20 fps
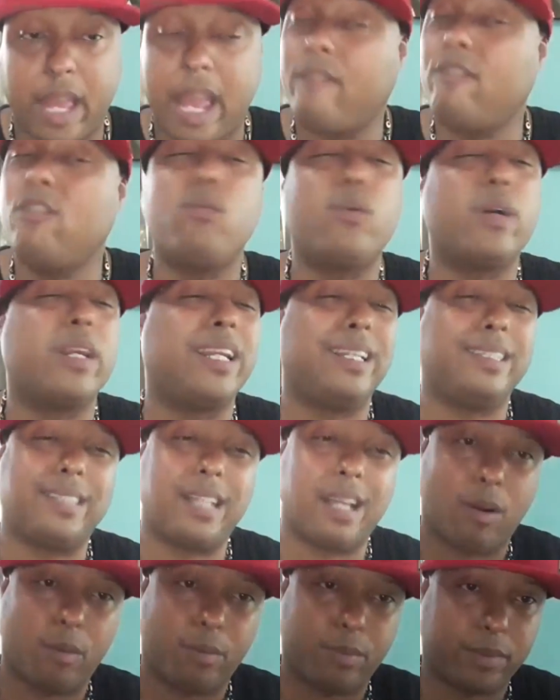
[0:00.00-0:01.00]
Everyone needs
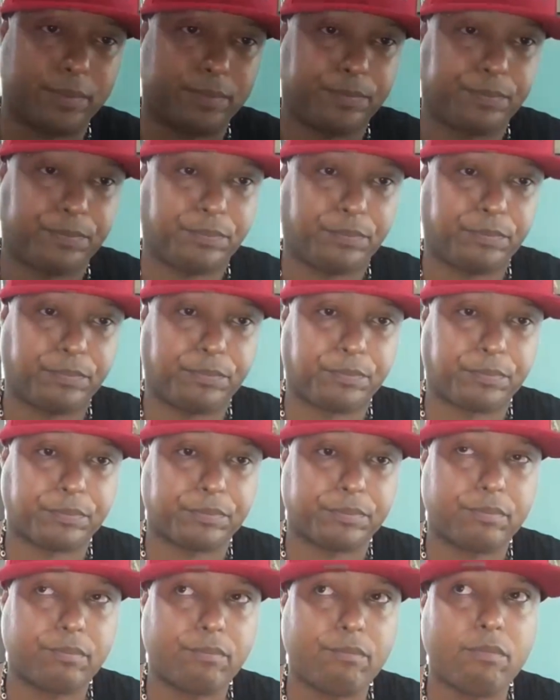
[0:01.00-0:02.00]
help,
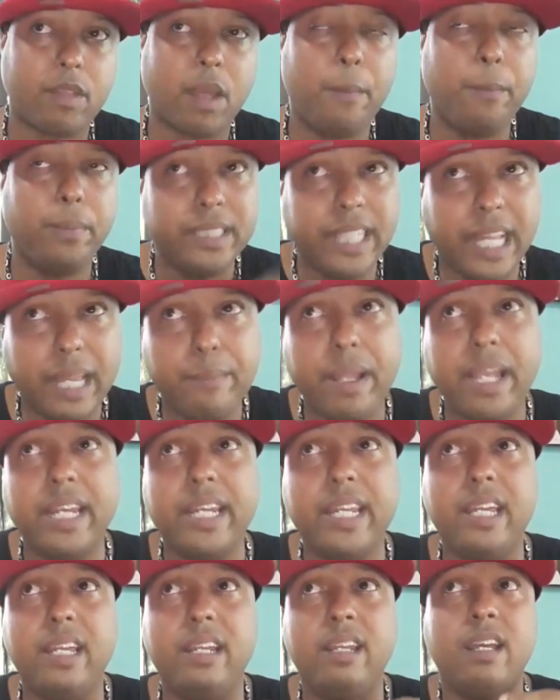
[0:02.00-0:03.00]
but they may
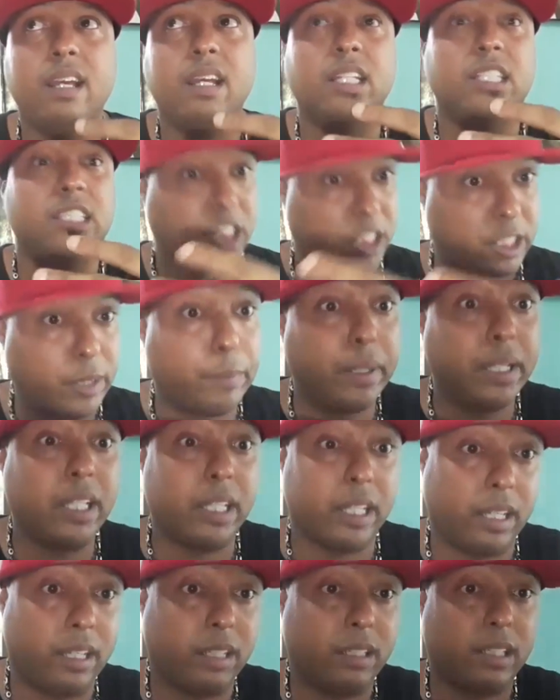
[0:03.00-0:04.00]
need
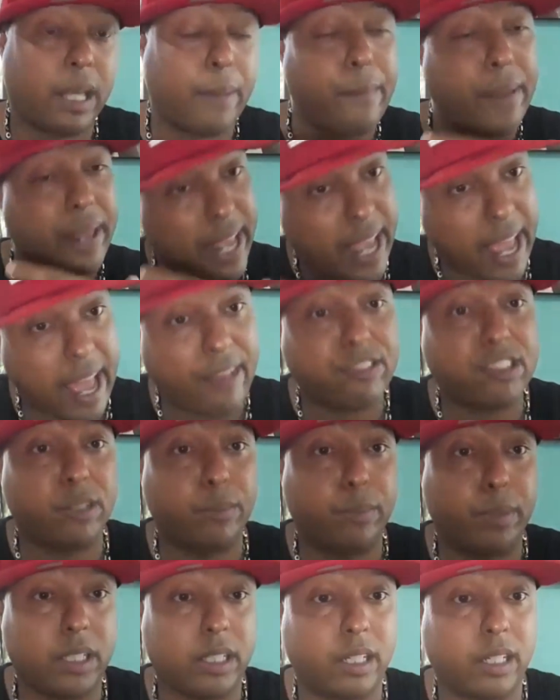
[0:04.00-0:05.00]
stability. They may not have
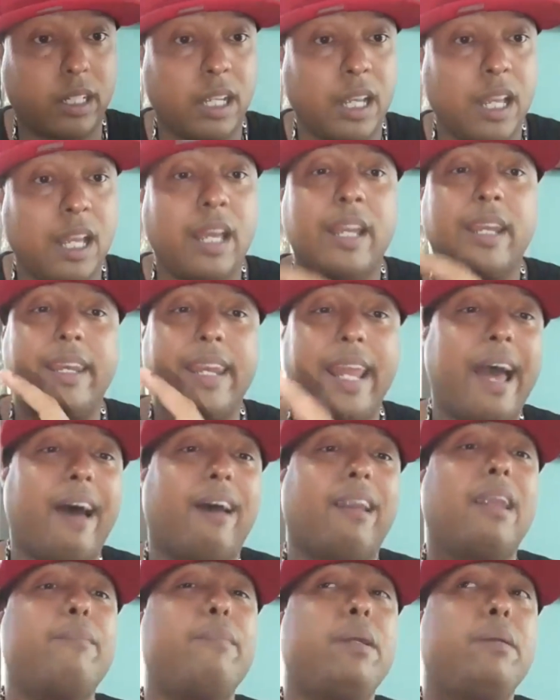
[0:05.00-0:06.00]
stability. Now,
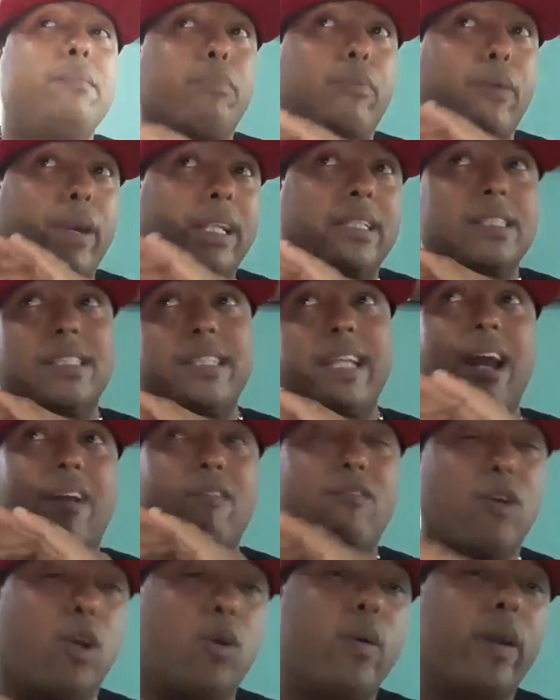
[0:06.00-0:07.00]
let me break this
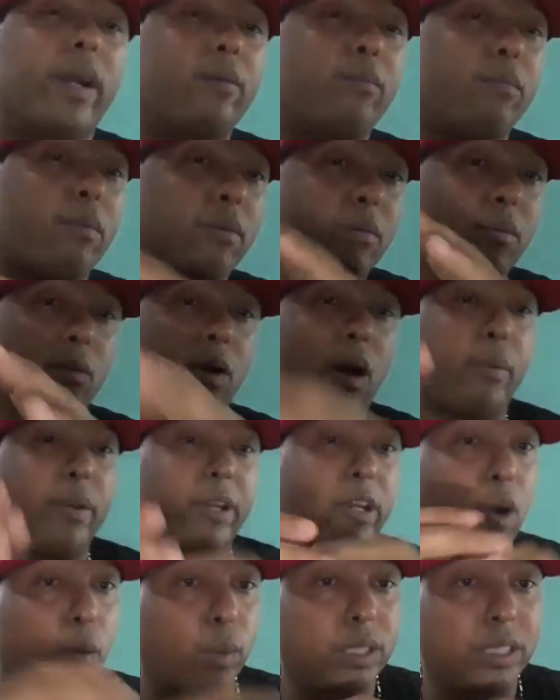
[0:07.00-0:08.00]
down real quick while we
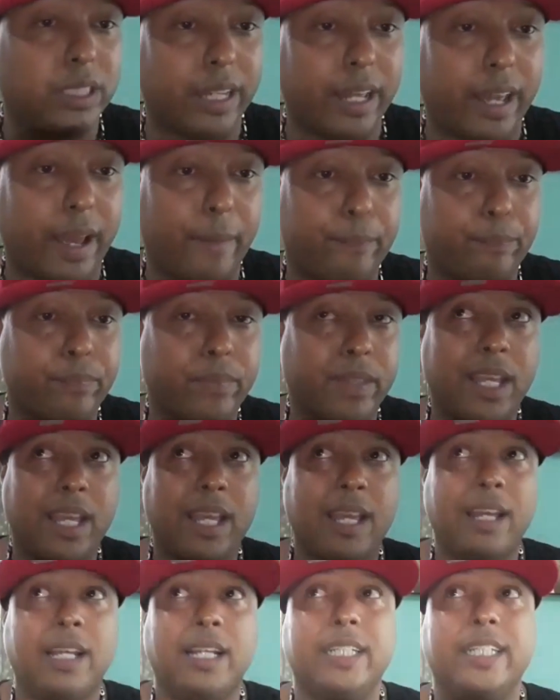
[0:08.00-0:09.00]
go into that.
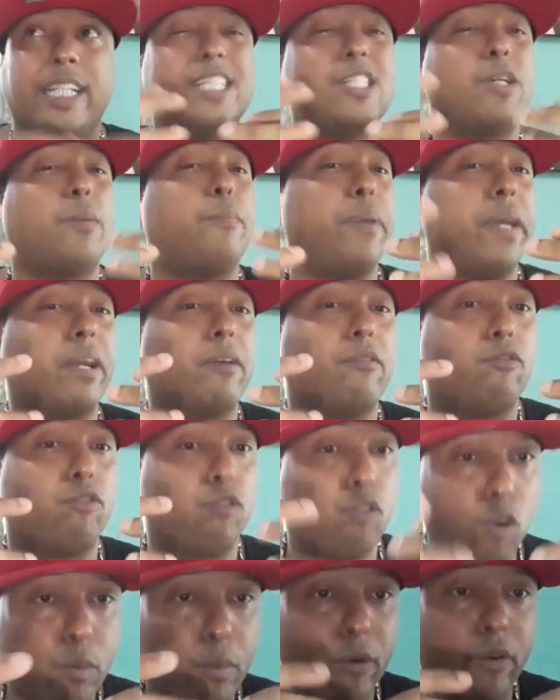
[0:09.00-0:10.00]
There's a big
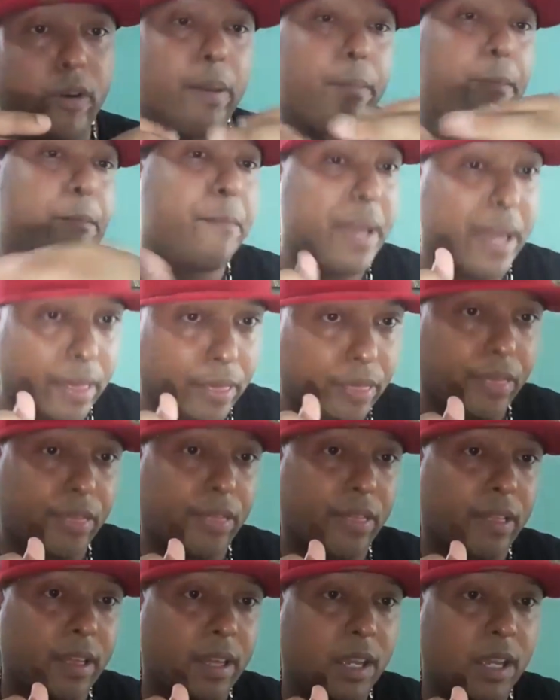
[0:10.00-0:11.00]
rumor and
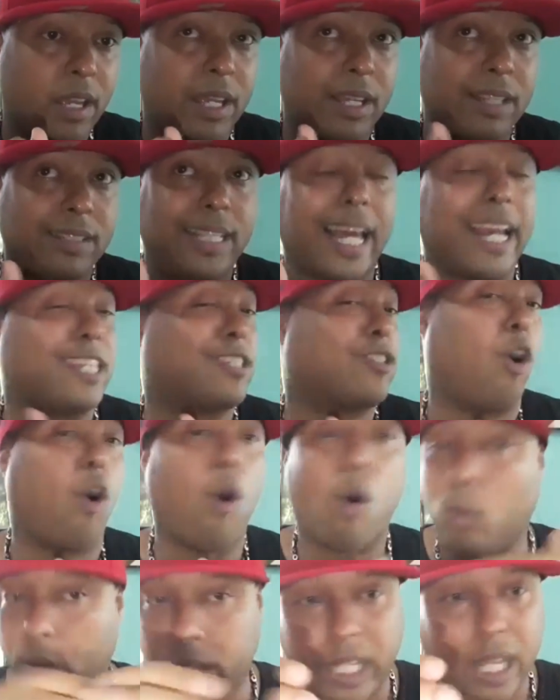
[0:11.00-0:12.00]
myth that it's
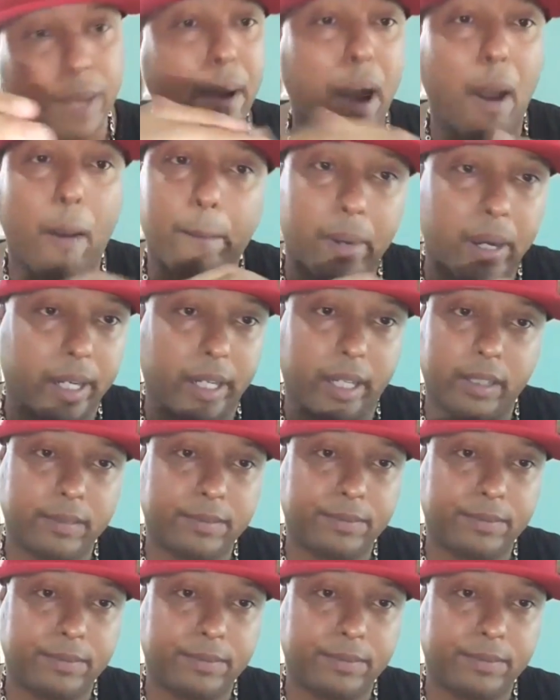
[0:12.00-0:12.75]
only about money.